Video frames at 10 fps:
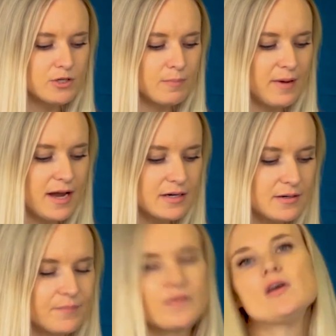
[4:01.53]
the back,
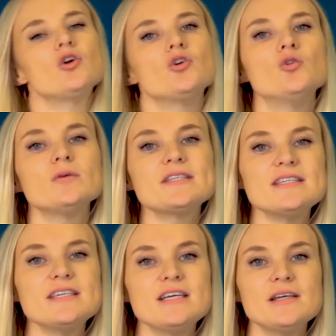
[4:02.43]
you will
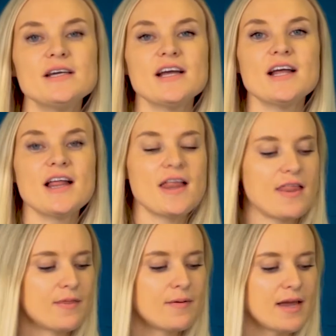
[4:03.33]
see
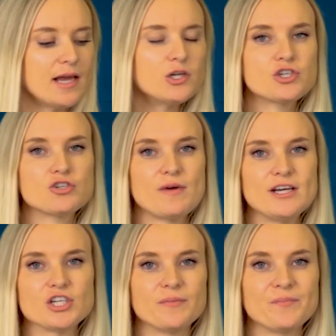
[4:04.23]
the
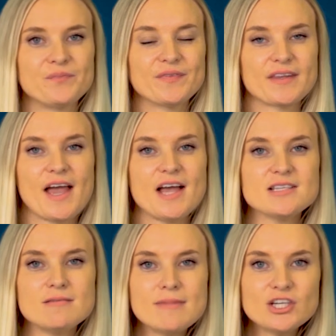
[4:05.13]
illustration. As
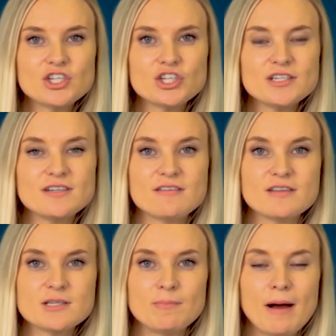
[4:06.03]
I mentioned,
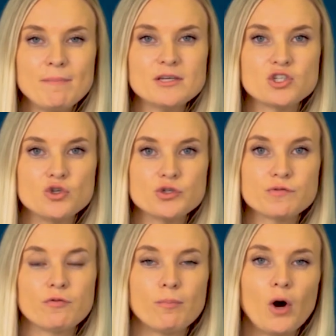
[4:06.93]
this pump is used
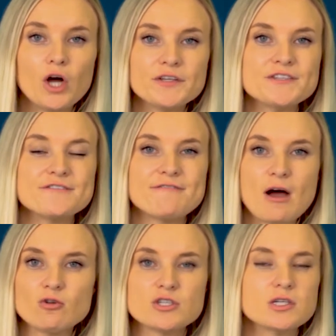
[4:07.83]
for ponds,
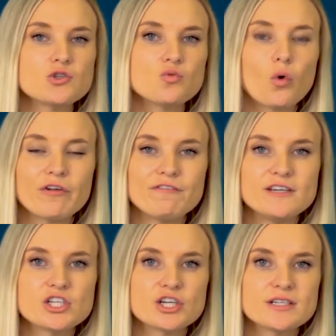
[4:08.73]
fountains, water
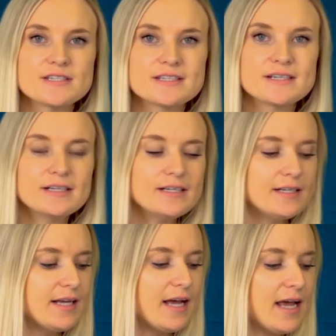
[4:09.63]
features,
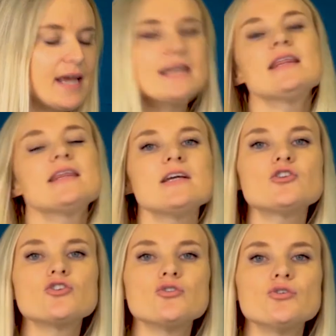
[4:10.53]
anything
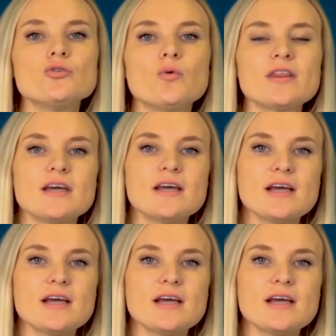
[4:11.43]
to do with